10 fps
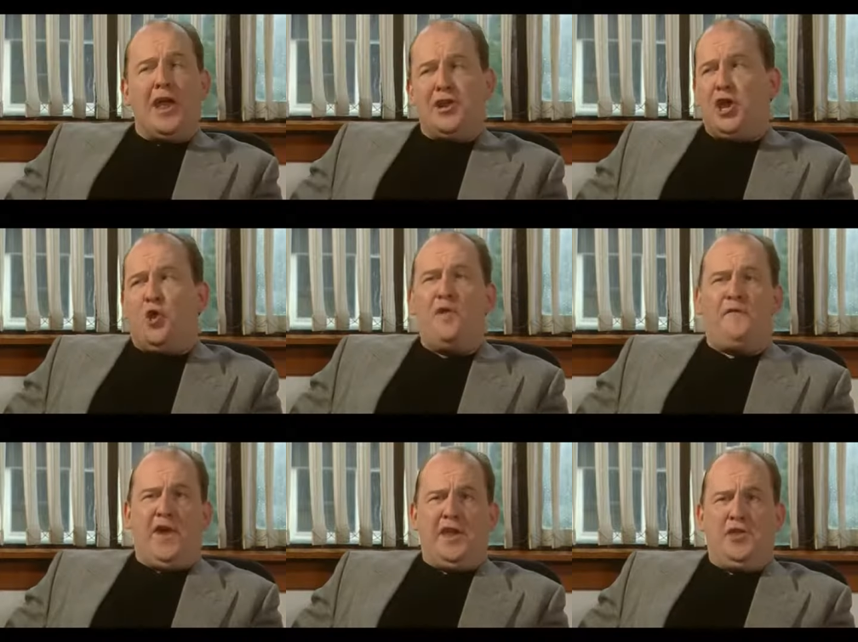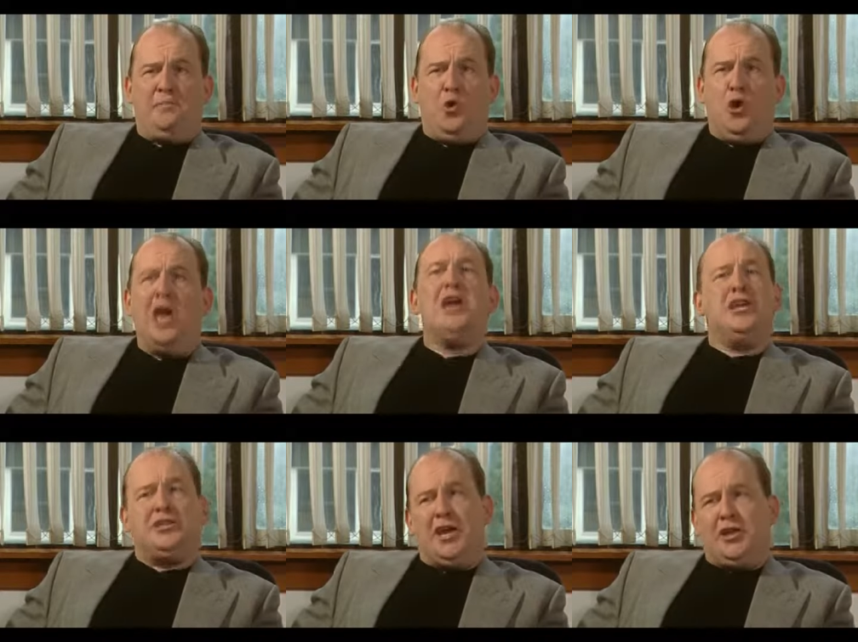Then you go and find the boy,
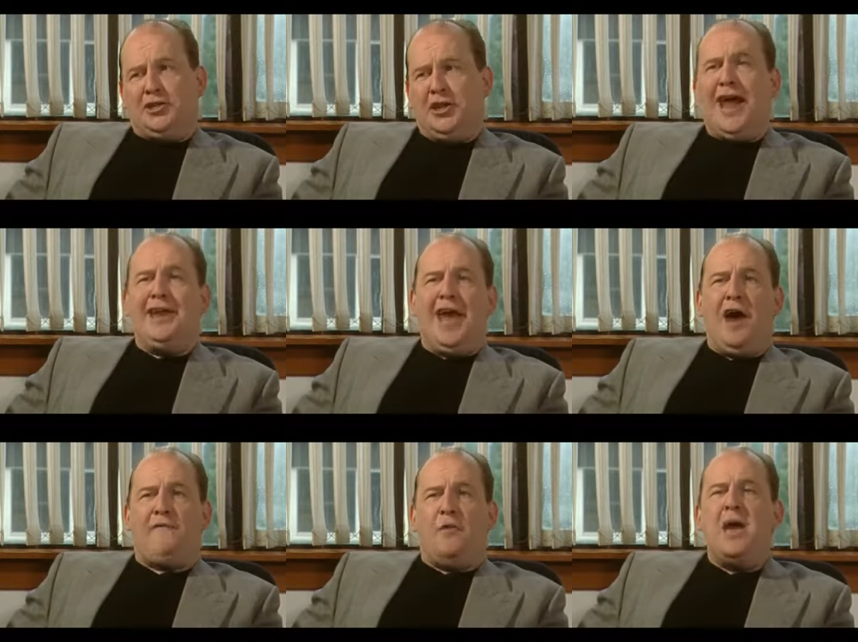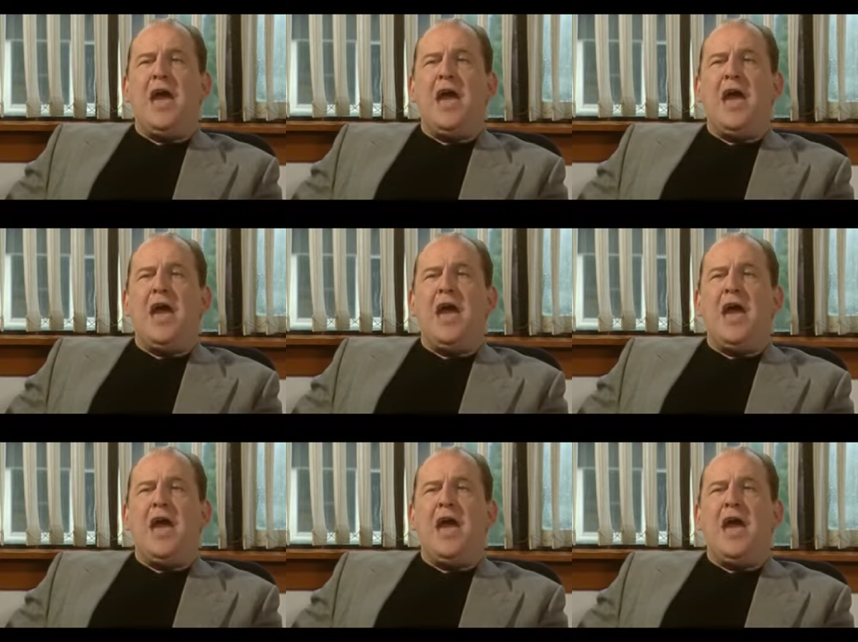you take the tranny off him,